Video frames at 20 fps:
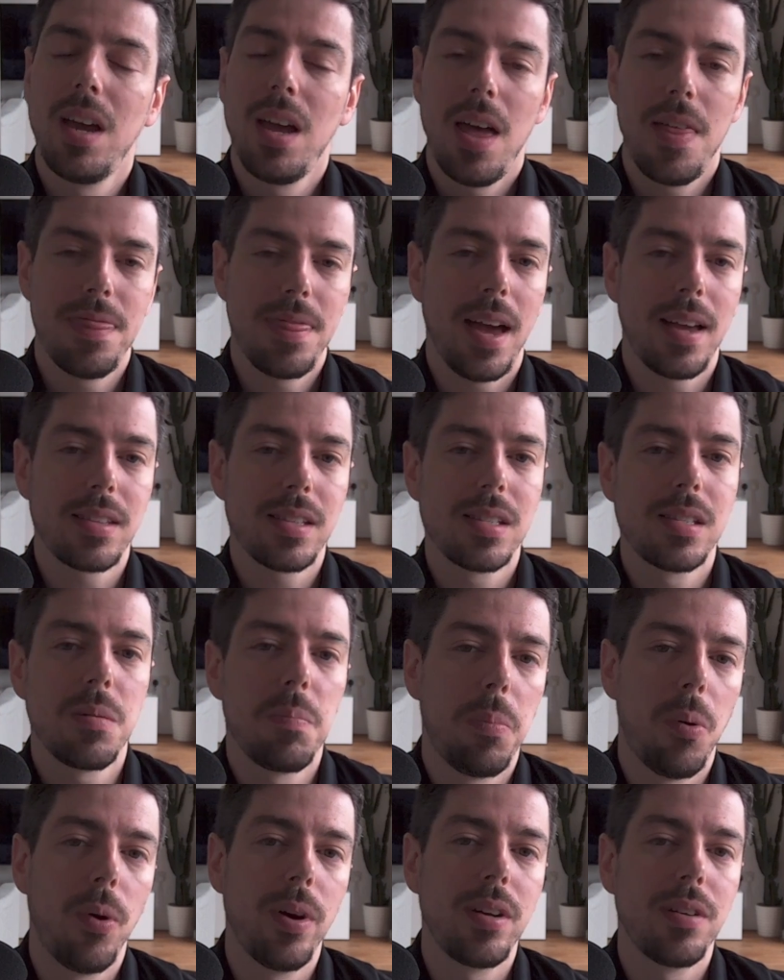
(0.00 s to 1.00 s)
And that's the
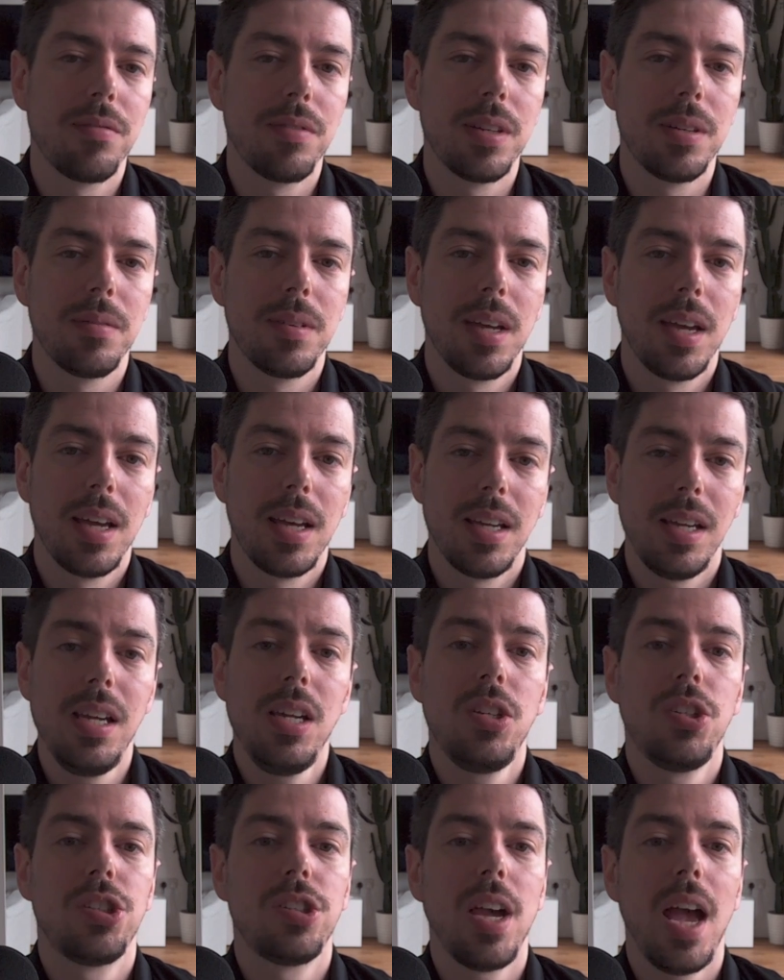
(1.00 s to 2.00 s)
point of it.
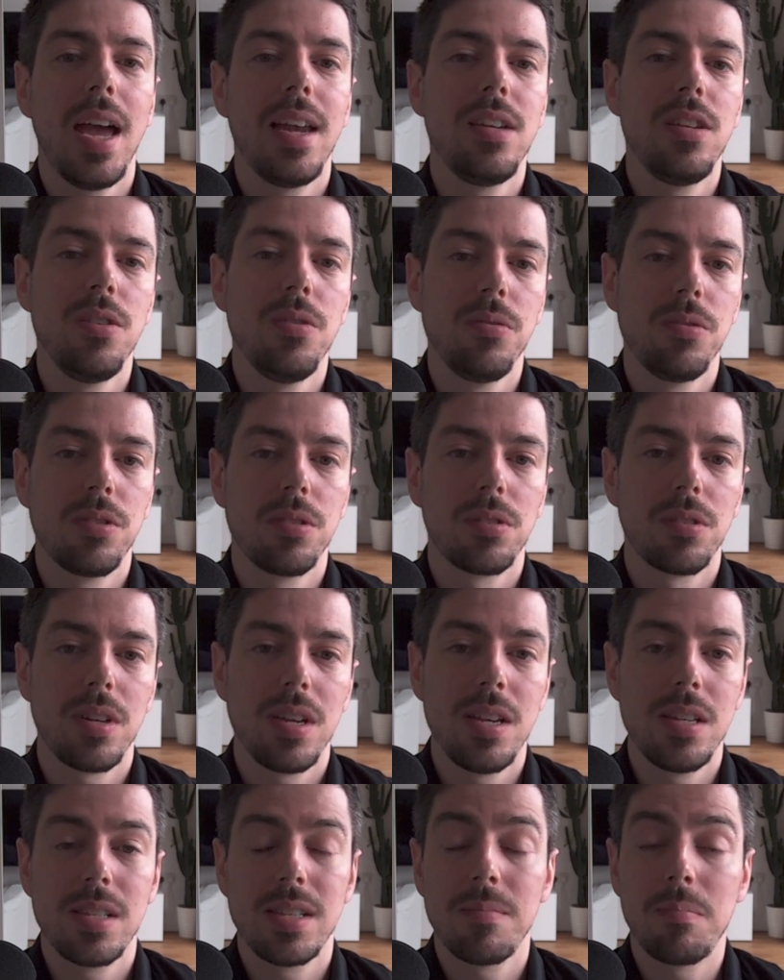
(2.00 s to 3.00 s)
Each end user
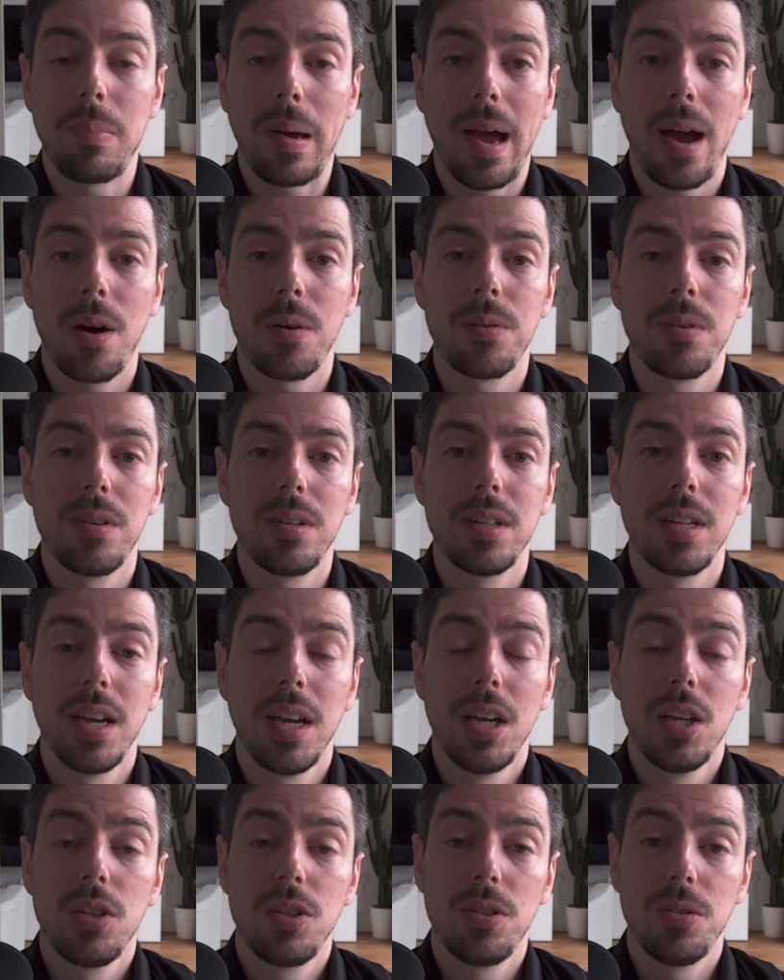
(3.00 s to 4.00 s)
is empowered
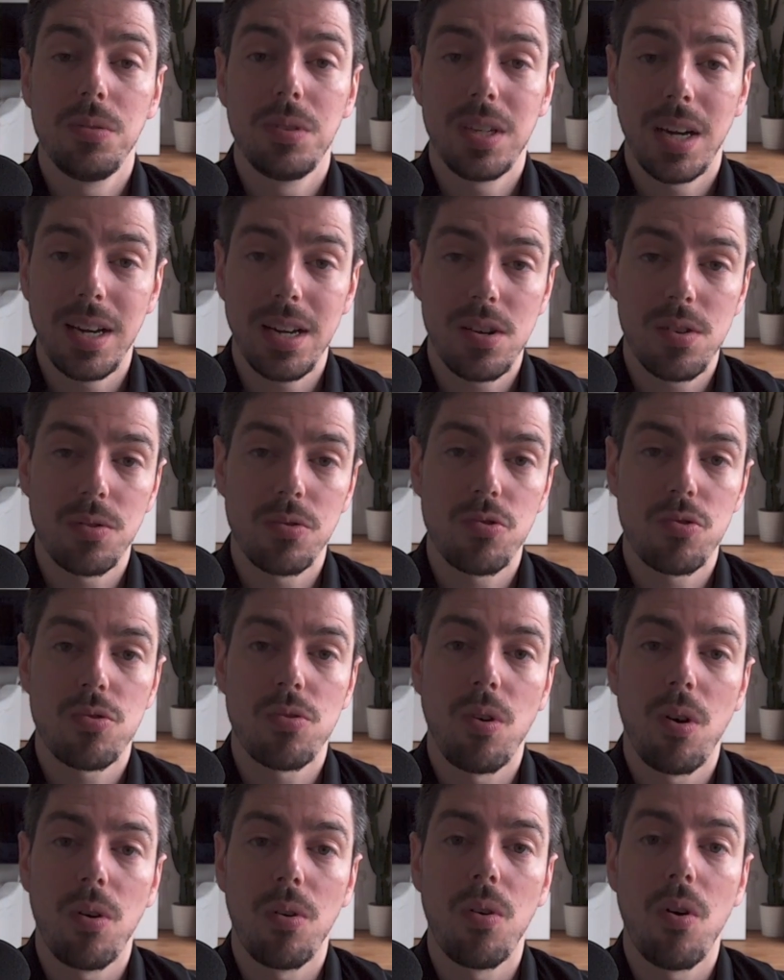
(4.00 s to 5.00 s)
to take
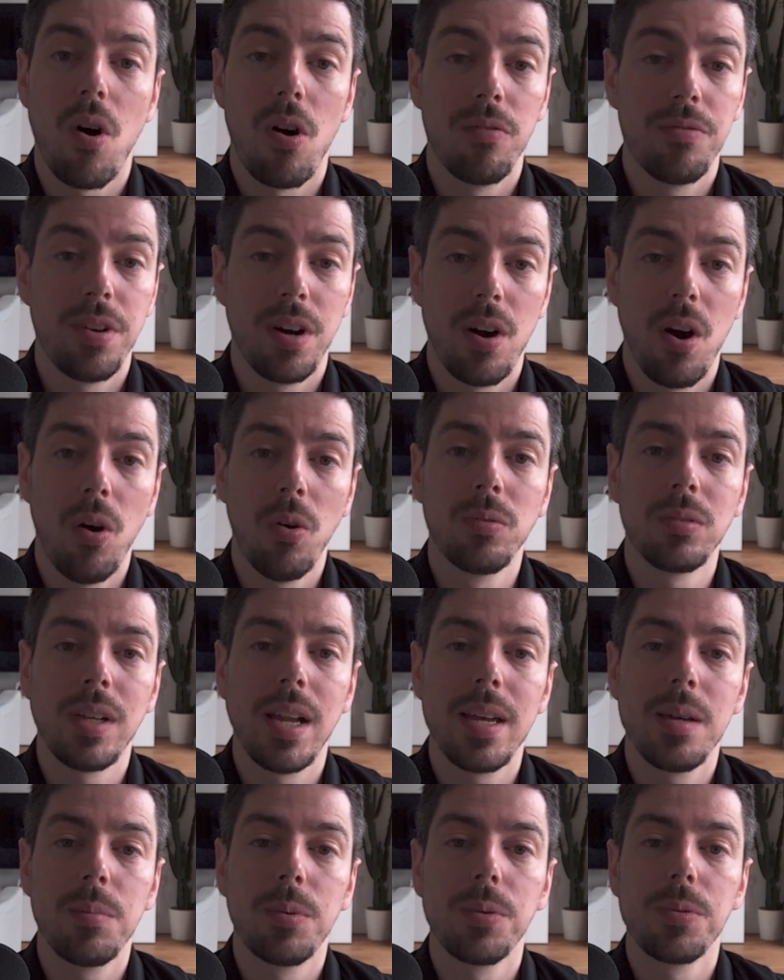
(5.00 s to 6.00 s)
control of their own
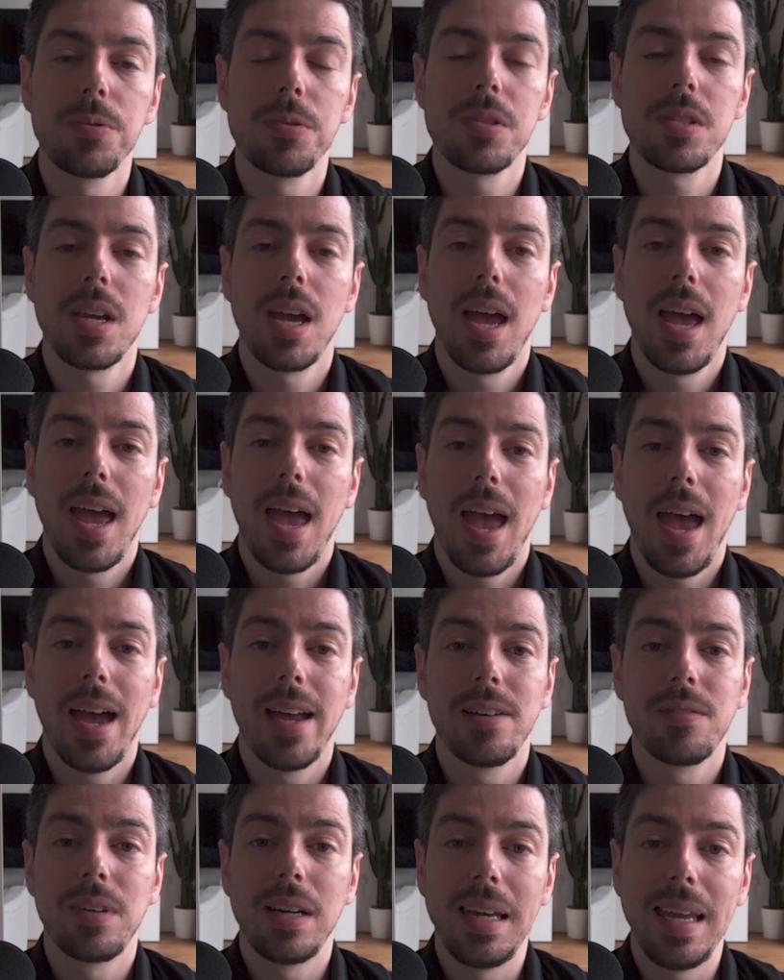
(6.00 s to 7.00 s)
labels
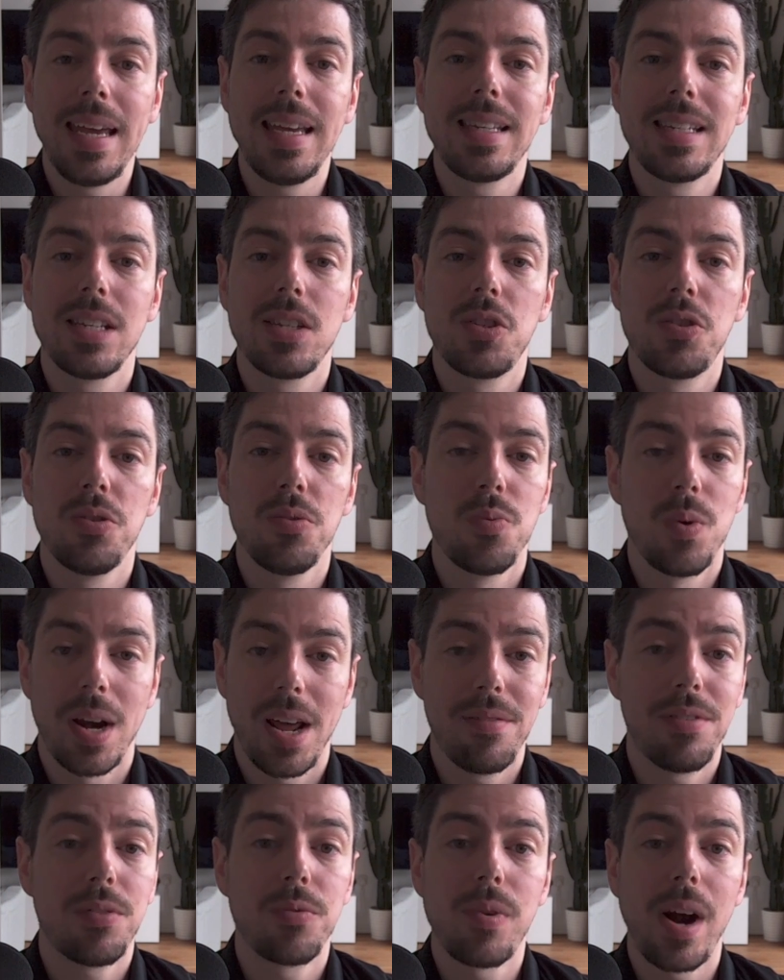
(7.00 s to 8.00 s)
and relate it to
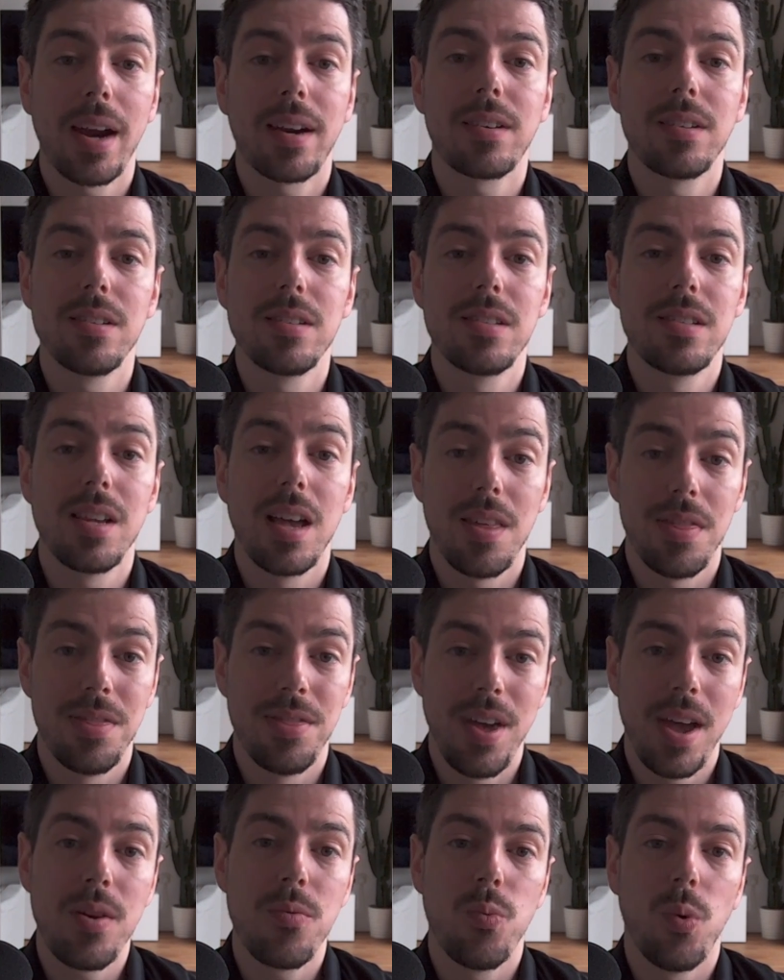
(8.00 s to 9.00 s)
whatever records
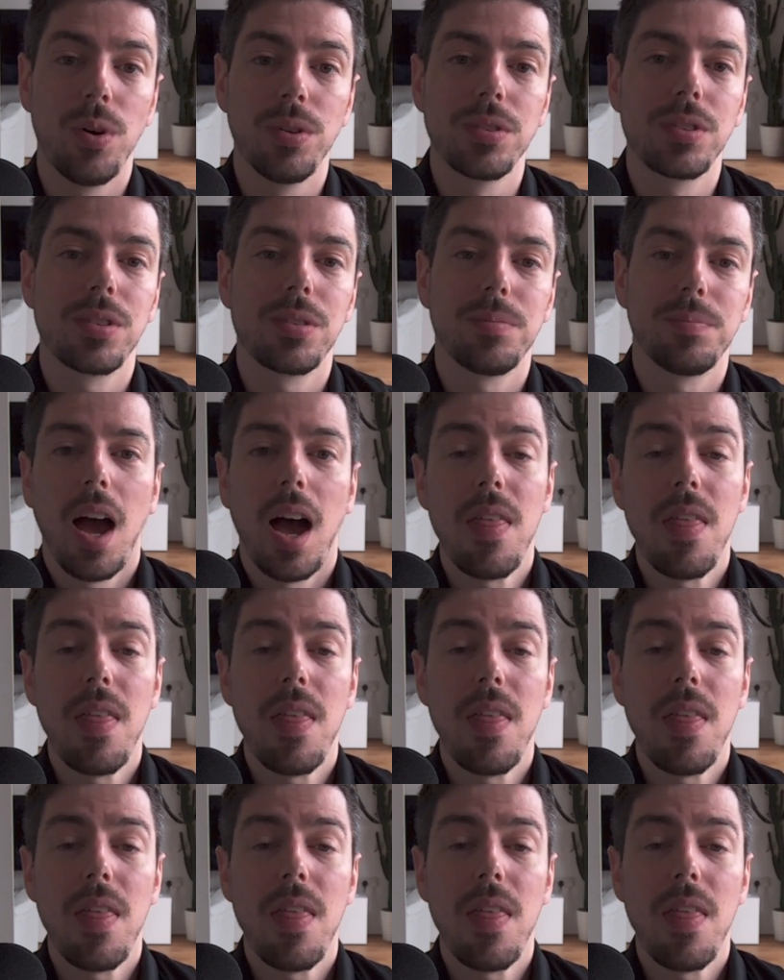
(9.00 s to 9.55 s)
they want.